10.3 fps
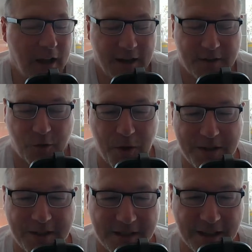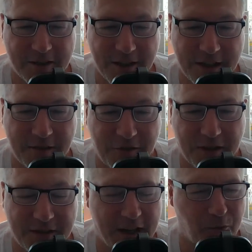He's 26 years of
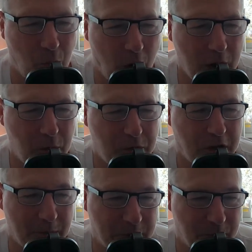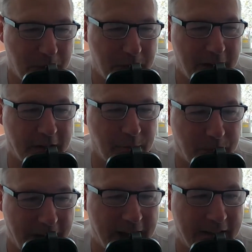success. Why would you come to Premier League and
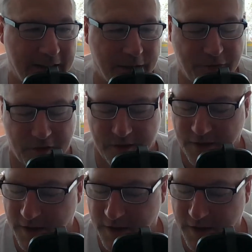play any different?